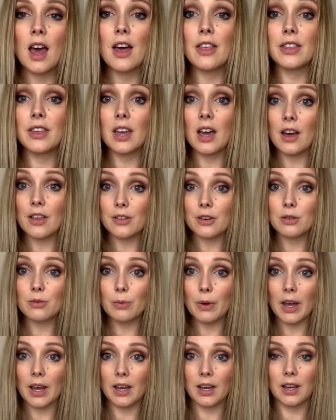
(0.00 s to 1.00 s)
The other
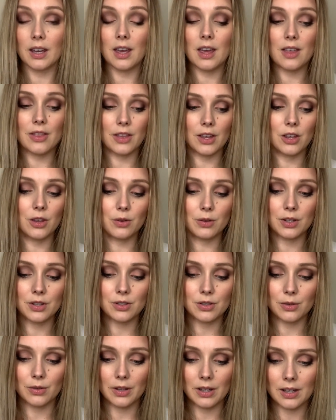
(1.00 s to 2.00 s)
way that you can
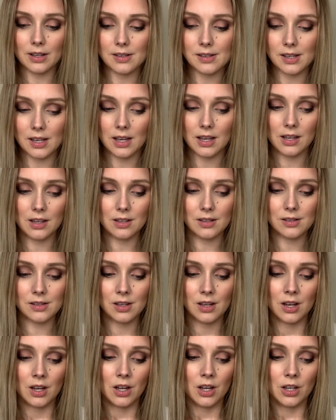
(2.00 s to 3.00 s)
do this is
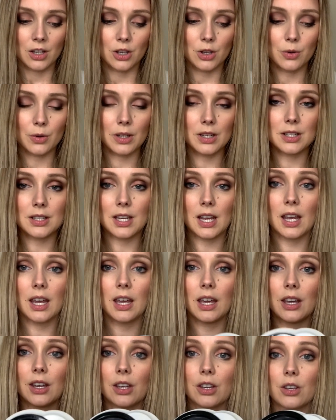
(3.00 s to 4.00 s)
you can
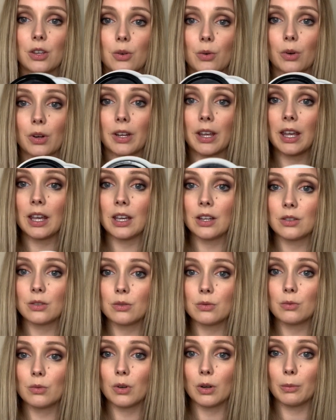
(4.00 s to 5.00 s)
take your
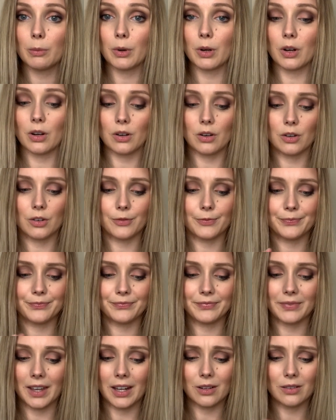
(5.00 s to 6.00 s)
candle warmer, or
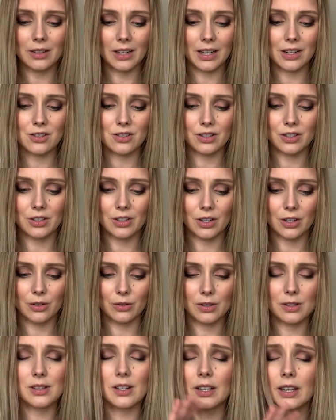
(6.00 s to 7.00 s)
I don't actually know,
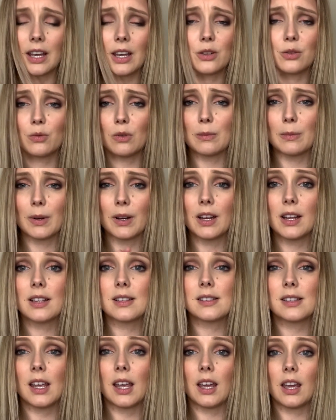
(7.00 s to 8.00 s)
it's not a candle warmer,
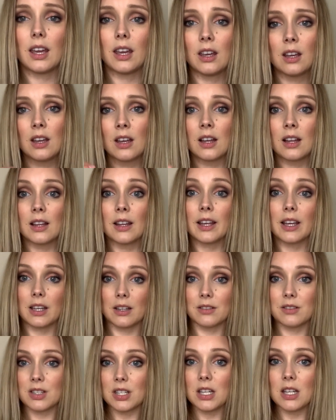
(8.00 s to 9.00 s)
it's like
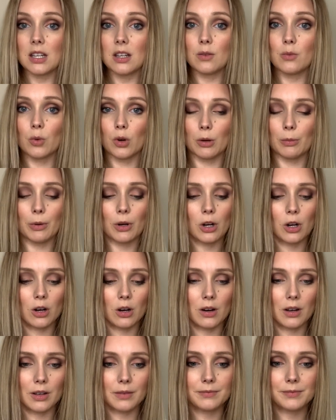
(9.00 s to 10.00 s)
a tea warmer,
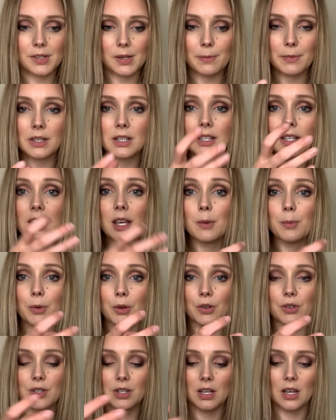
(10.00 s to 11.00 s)
or something to keep
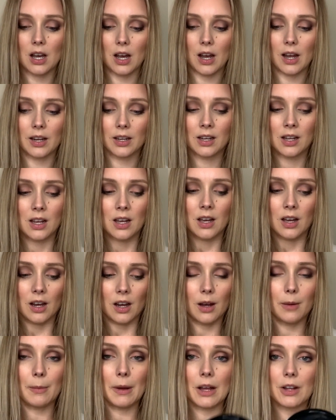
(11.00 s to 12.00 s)
your tea hot.
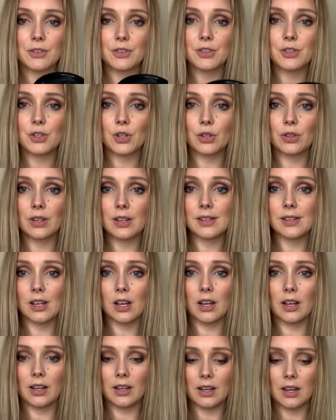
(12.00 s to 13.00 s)
I'll just turn this
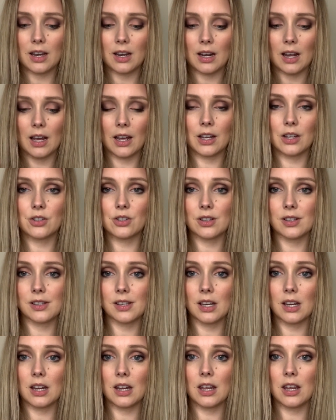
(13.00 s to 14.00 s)
on and I just sit it